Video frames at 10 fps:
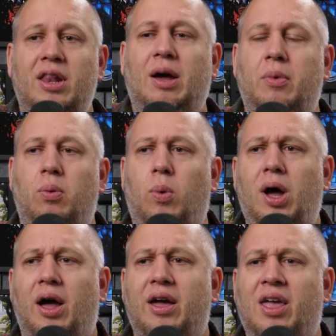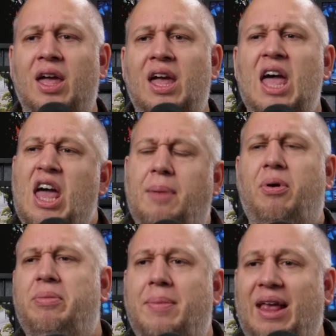that would work. The
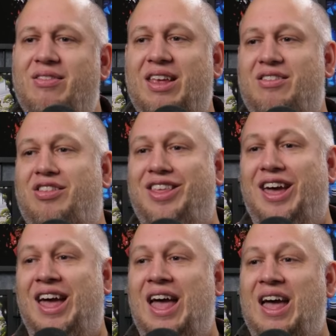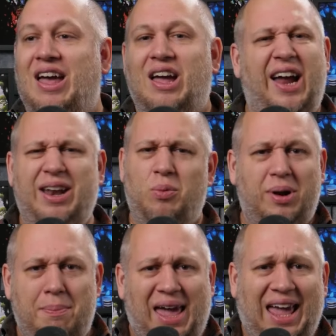problem is, is that I didn't want
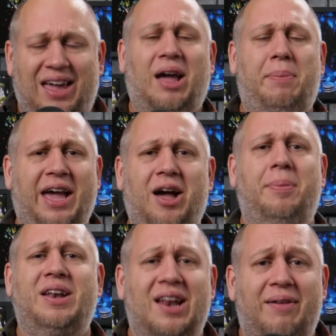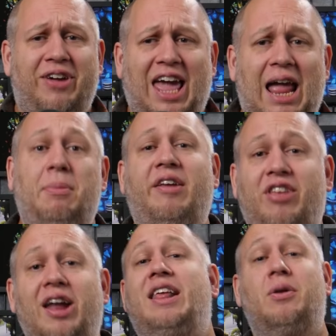to make a pick up and deliver game. I
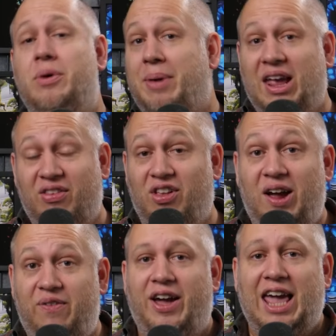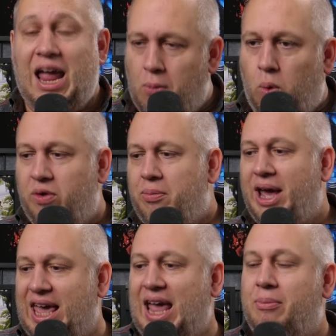certainly didn't want to make a sci fi game. All of my
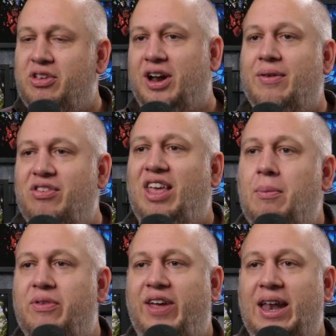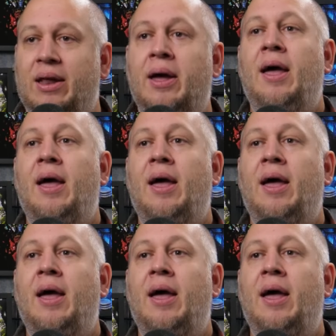games kind of sit within